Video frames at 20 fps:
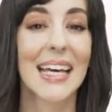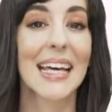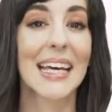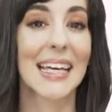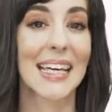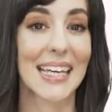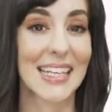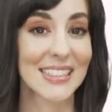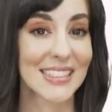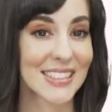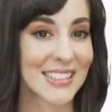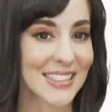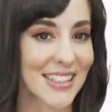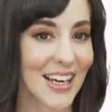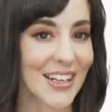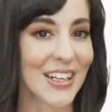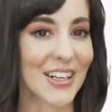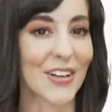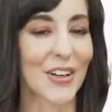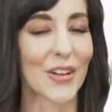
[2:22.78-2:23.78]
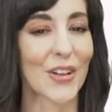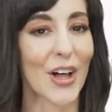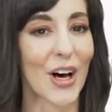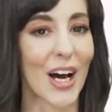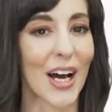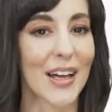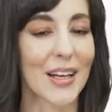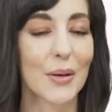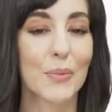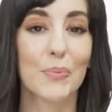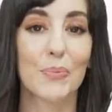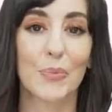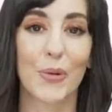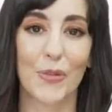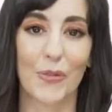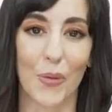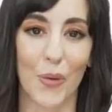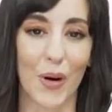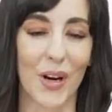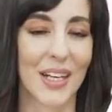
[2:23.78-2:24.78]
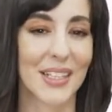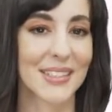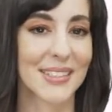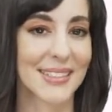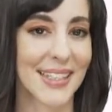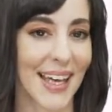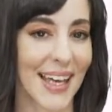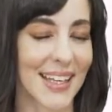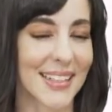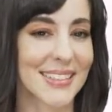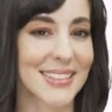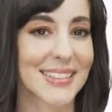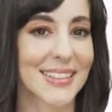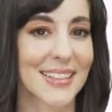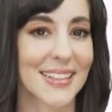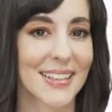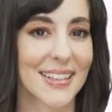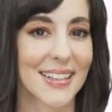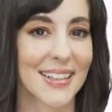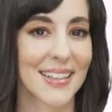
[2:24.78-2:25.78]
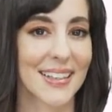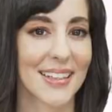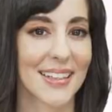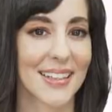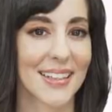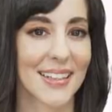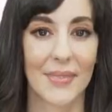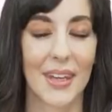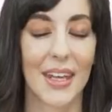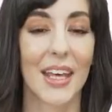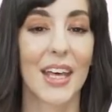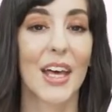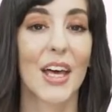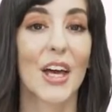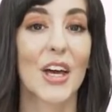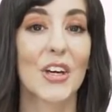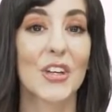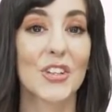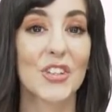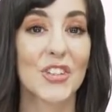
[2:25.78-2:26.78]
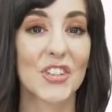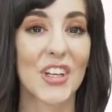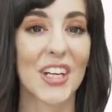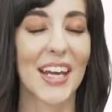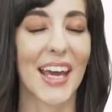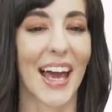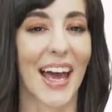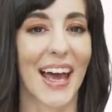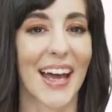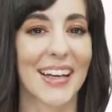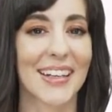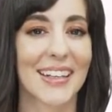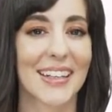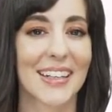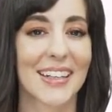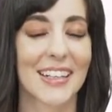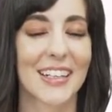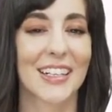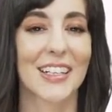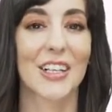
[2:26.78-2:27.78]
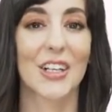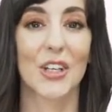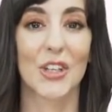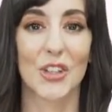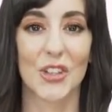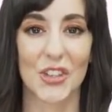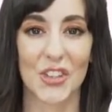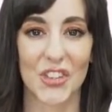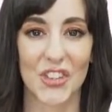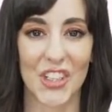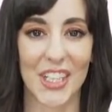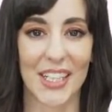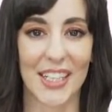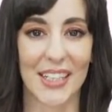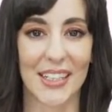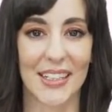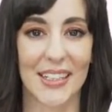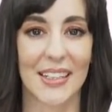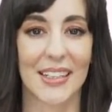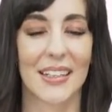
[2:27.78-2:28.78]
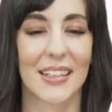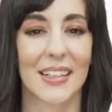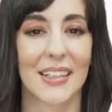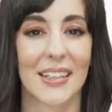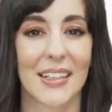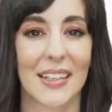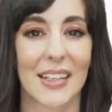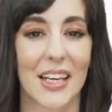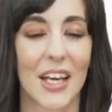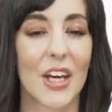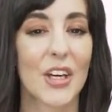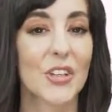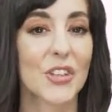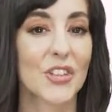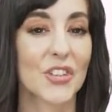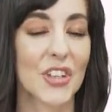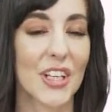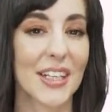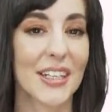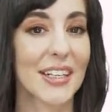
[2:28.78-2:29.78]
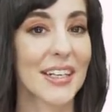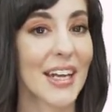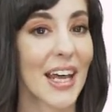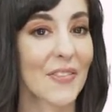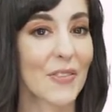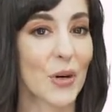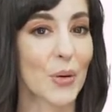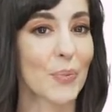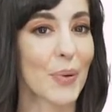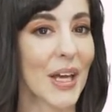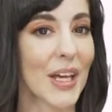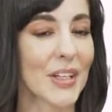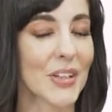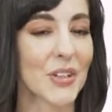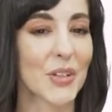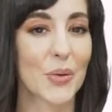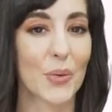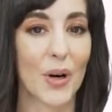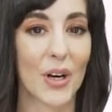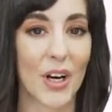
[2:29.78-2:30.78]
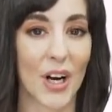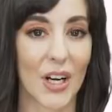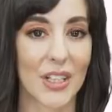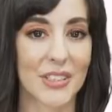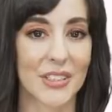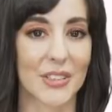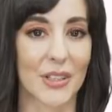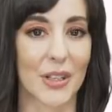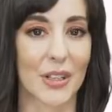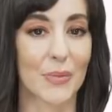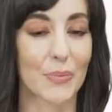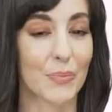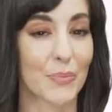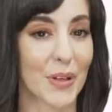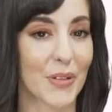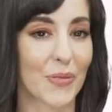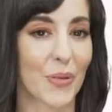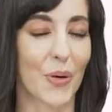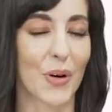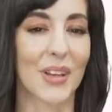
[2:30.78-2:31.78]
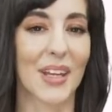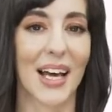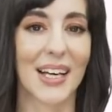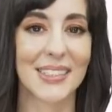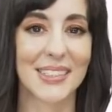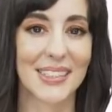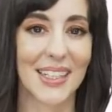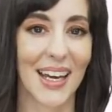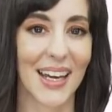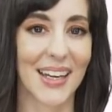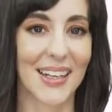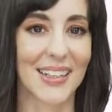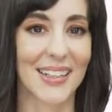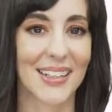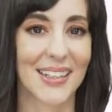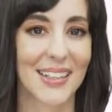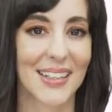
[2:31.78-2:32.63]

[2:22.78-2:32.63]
He'd studied a lot before his test. She had. She'd. She'd never been to a concert before last night.